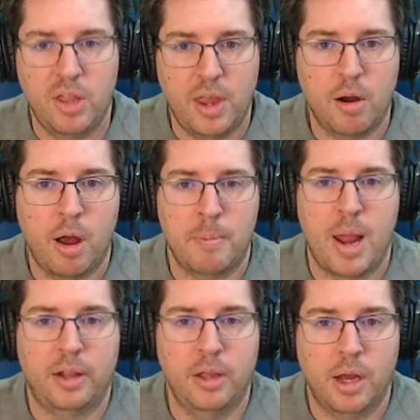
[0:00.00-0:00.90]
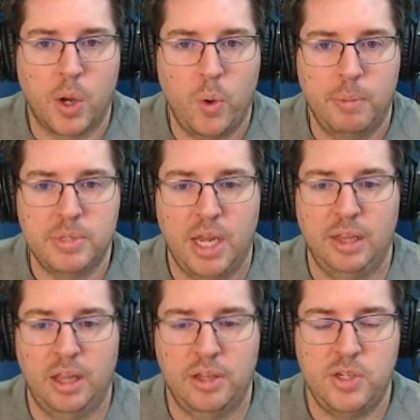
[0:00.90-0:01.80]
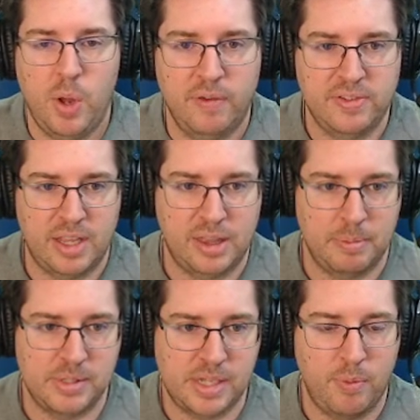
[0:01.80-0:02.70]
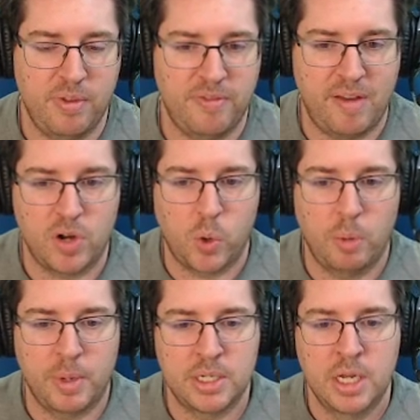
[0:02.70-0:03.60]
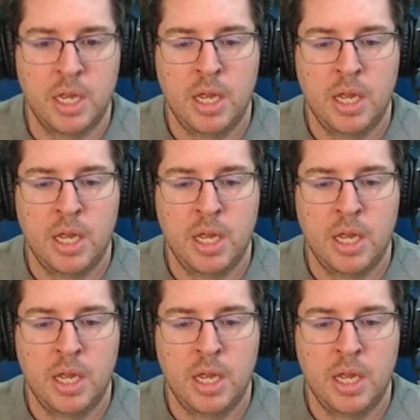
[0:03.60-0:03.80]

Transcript: they are automatically unequipped unless you have set them set with favorite equipment,